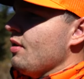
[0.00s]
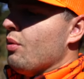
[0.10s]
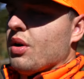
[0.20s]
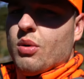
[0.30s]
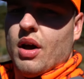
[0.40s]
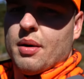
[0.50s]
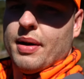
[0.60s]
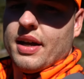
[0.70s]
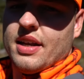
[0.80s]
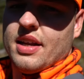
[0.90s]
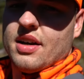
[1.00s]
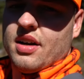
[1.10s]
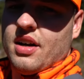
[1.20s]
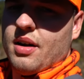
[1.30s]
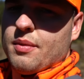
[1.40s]
we're quieter back in
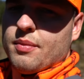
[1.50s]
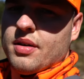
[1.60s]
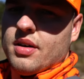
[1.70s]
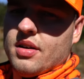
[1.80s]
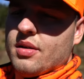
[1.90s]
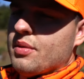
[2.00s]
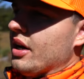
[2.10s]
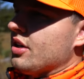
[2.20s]
here. We're